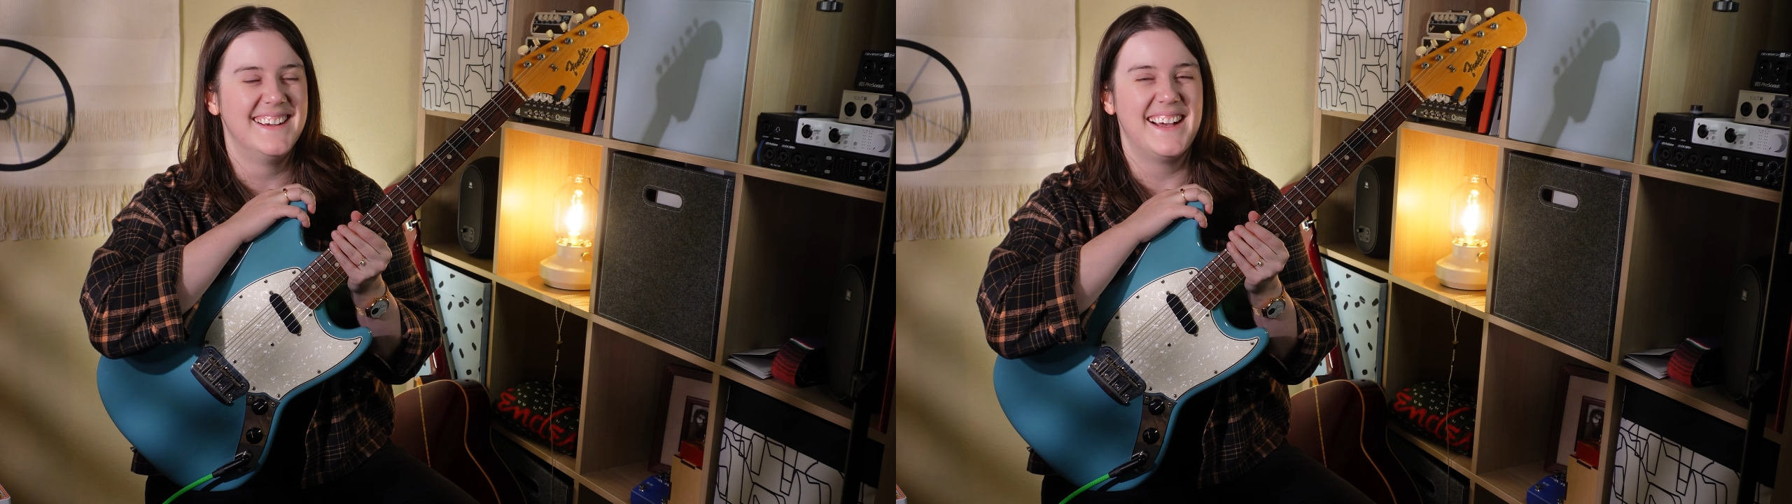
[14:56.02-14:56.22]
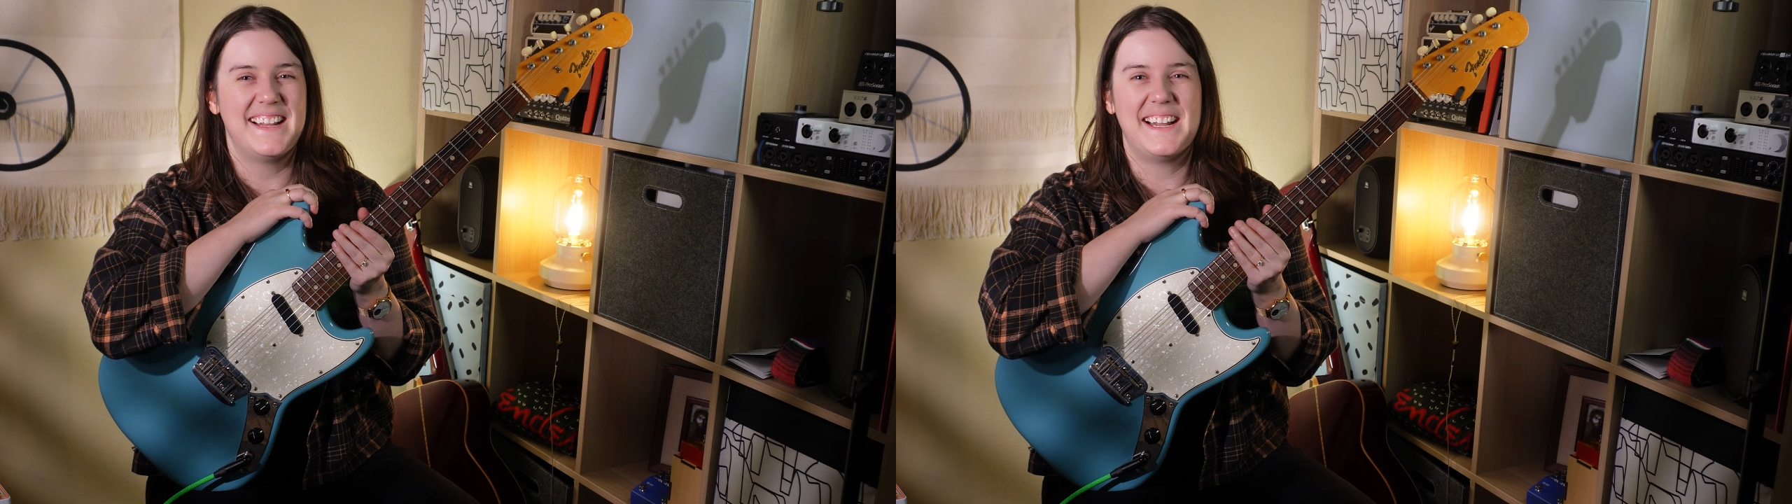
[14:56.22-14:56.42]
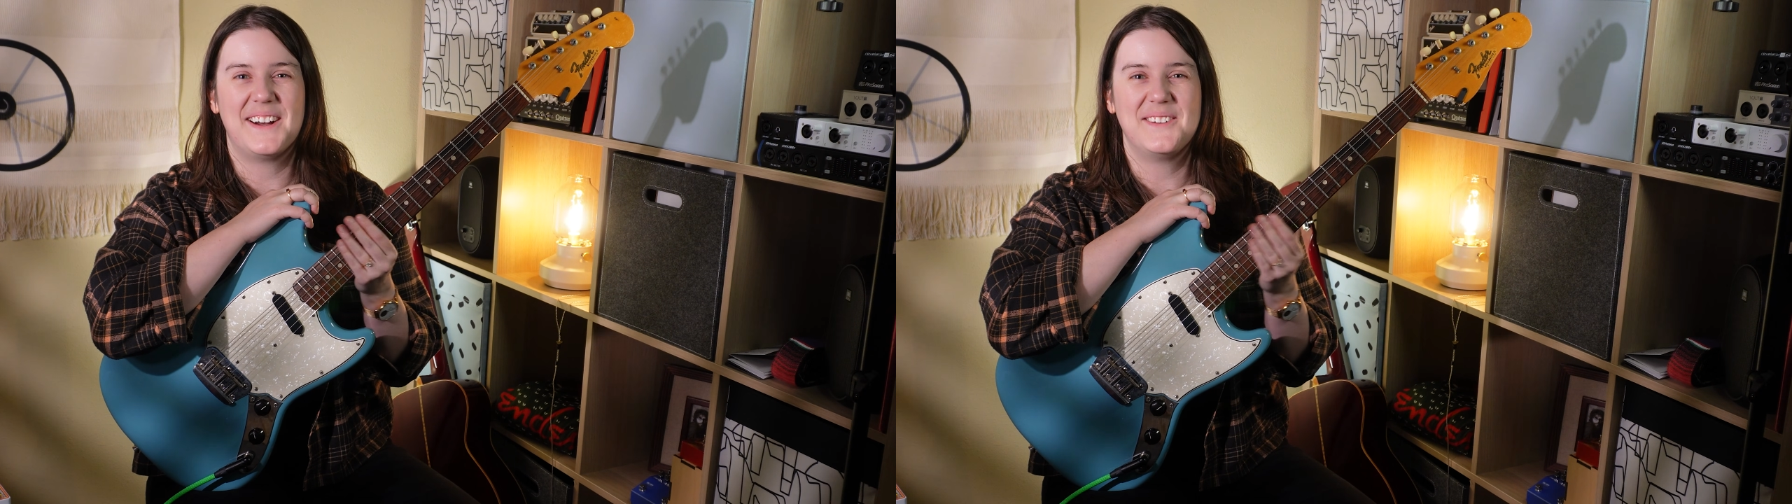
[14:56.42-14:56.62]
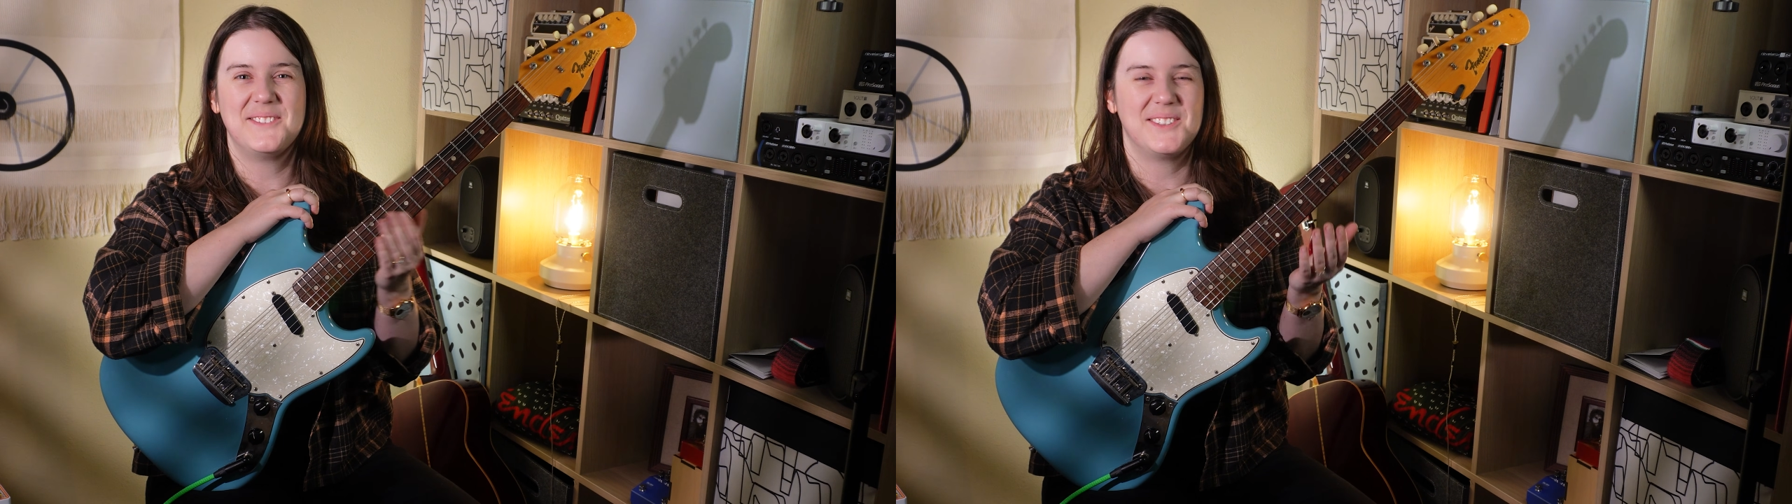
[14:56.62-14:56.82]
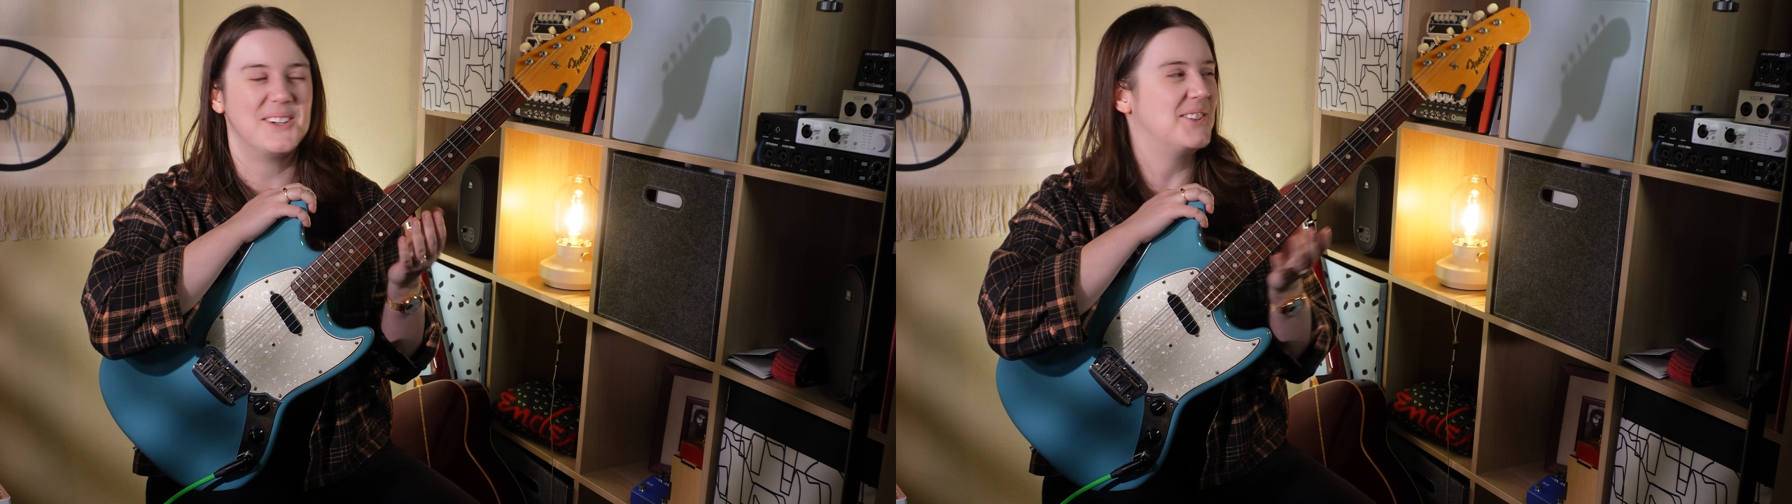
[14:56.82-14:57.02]
And now I'm
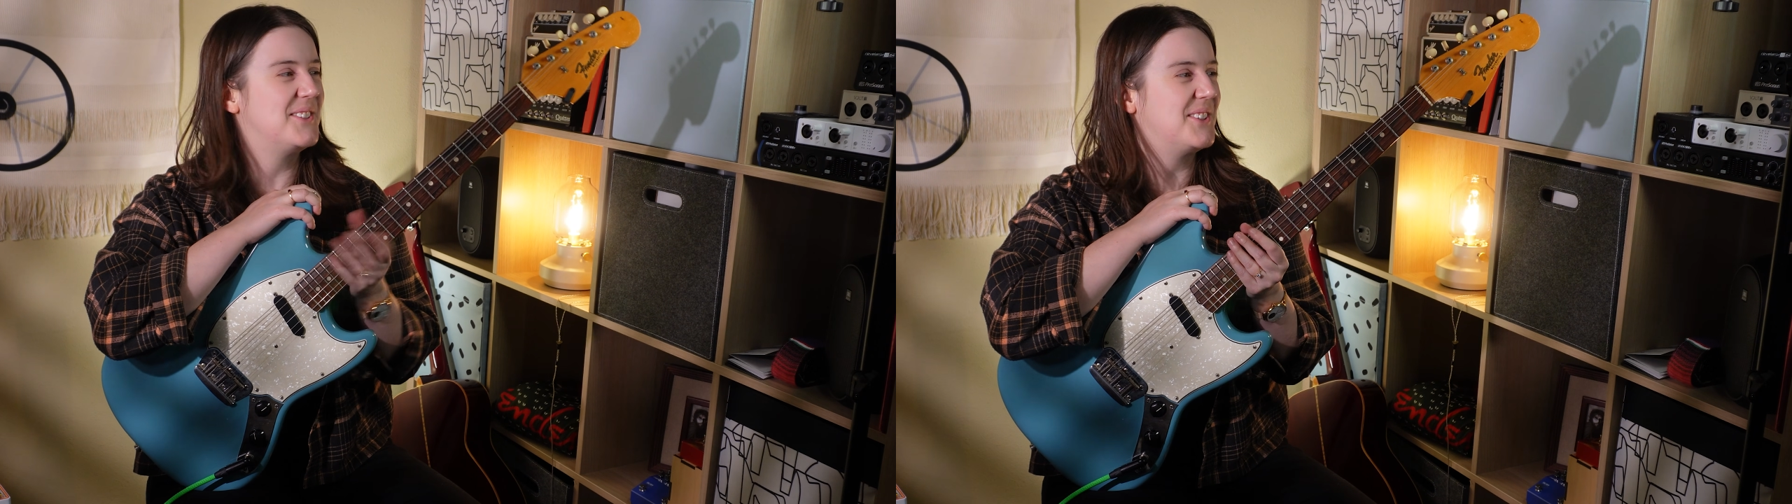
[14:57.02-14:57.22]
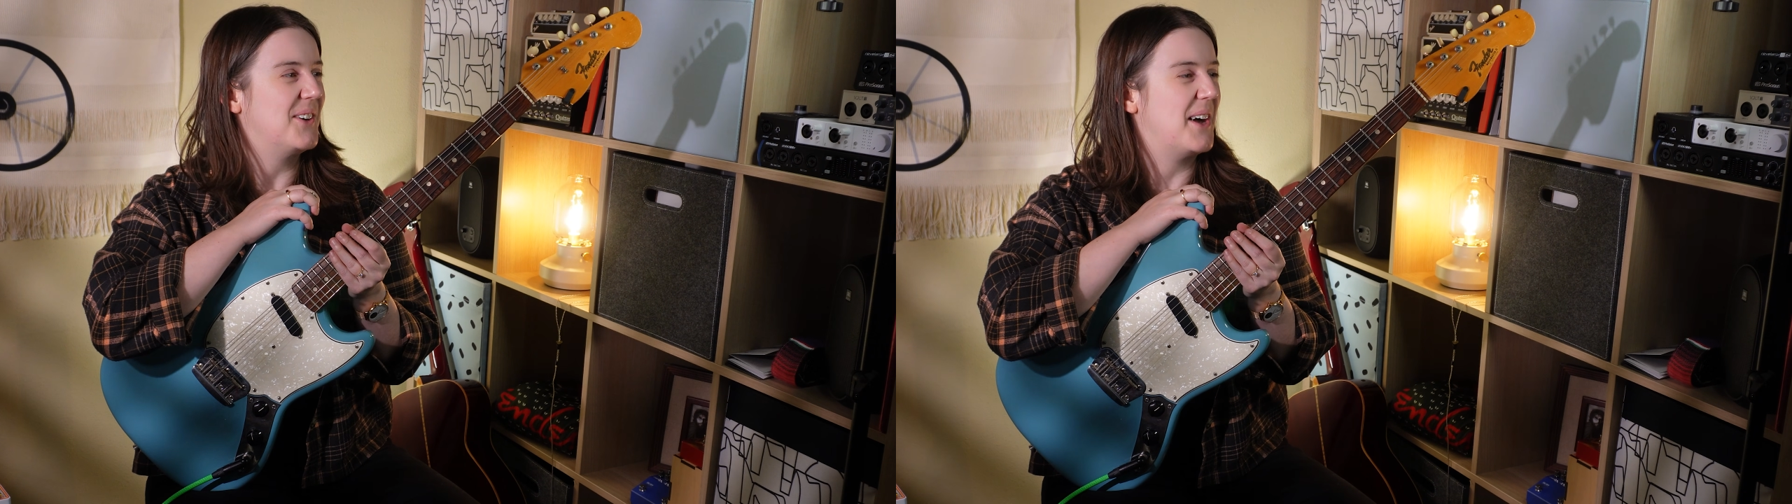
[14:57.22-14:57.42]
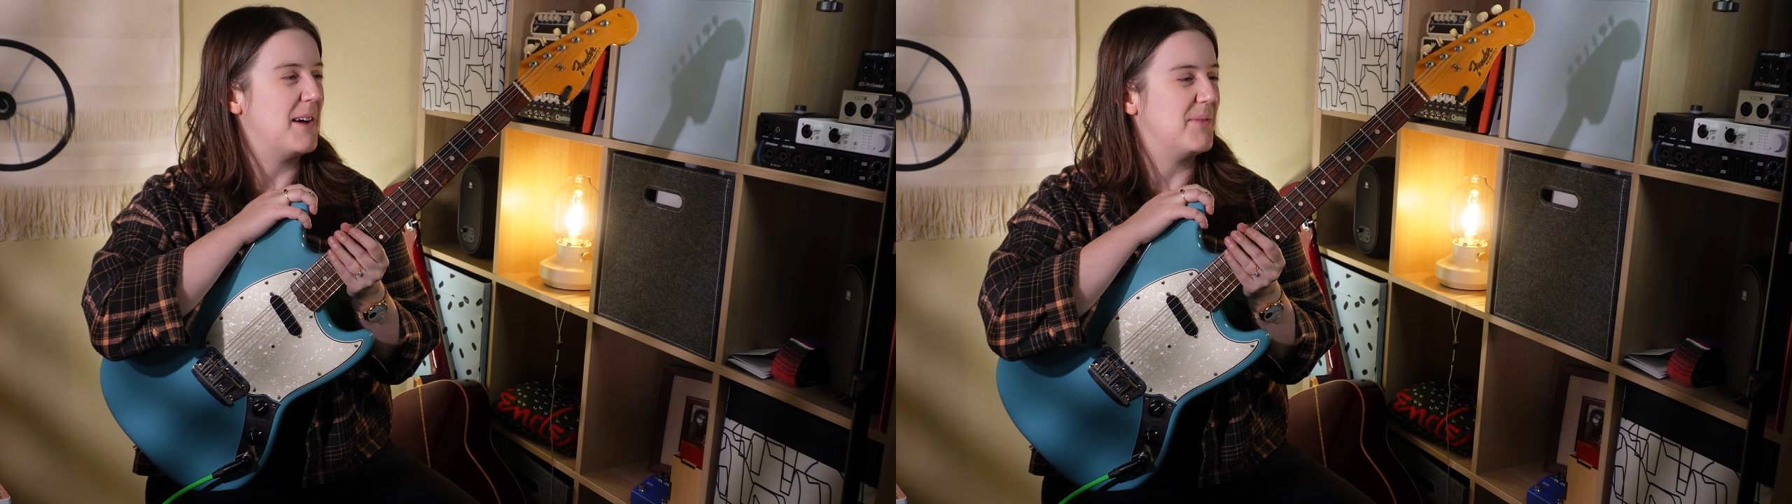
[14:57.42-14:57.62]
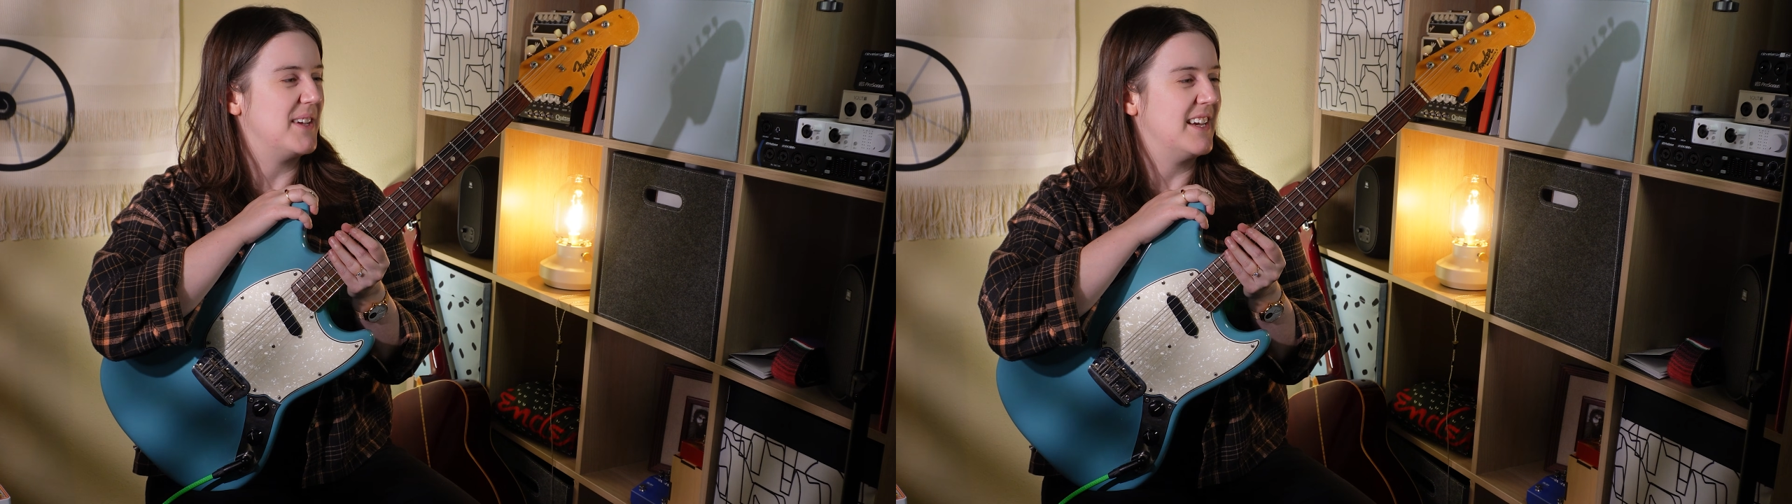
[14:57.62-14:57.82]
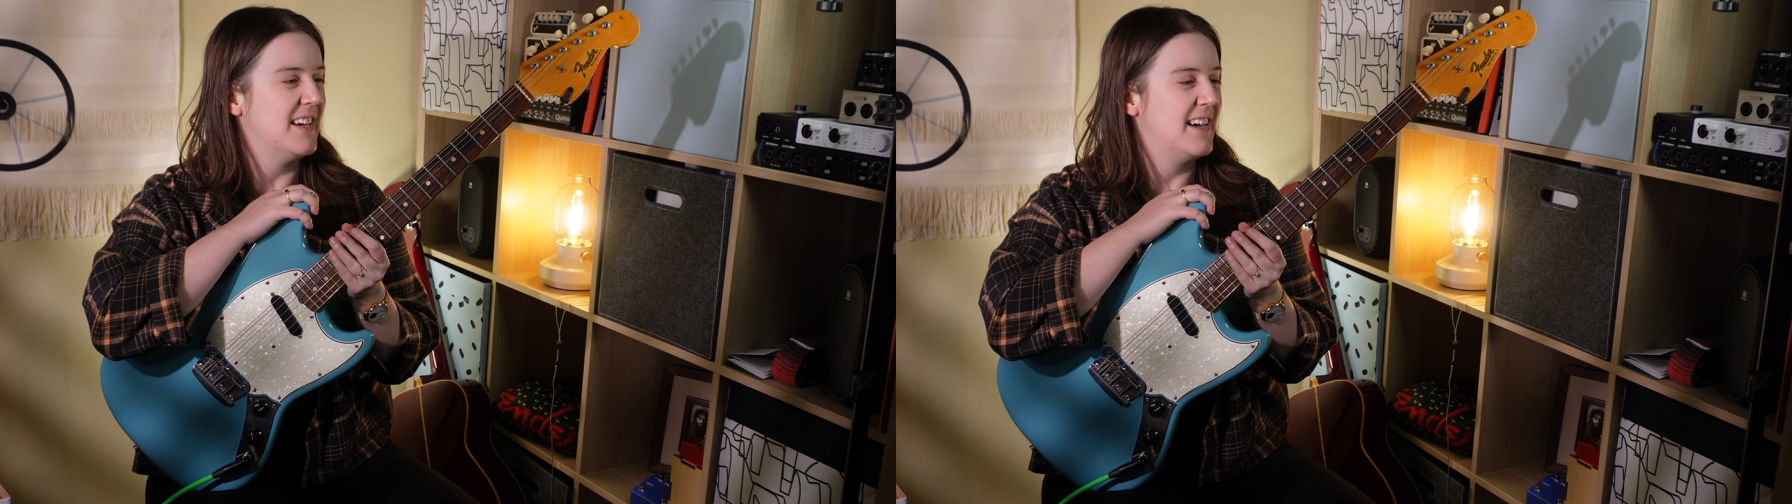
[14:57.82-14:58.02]
so
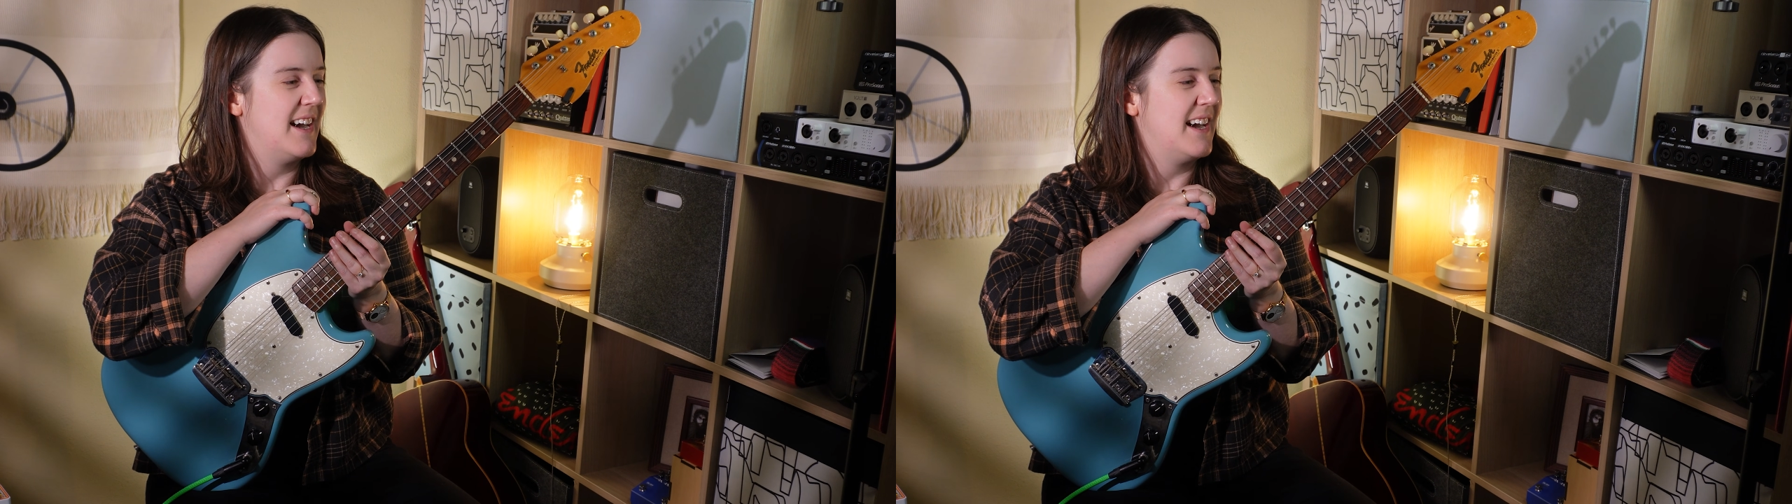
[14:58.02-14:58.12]
happy.